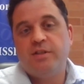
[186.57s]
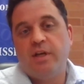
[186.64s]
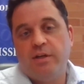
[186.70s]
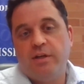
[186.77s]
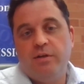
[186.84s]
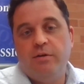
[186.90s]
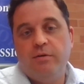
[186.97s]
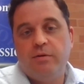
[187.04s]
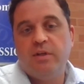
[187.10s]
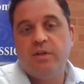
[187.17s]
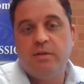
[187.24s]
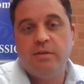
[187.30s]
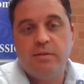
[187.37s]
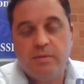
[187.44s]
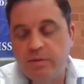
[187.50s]
that you
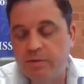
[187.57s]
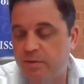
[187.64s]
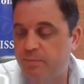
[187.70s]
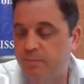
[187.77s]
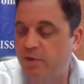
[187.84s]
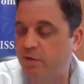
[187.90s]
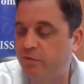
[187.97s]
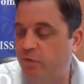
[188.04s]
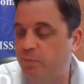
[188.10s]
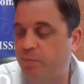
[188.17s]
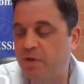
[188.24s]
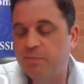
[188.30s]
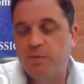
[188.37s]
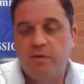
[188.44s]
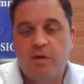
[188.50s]
can build for
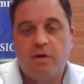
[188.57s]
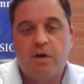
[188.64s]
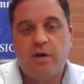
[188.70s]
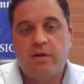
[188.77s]
people,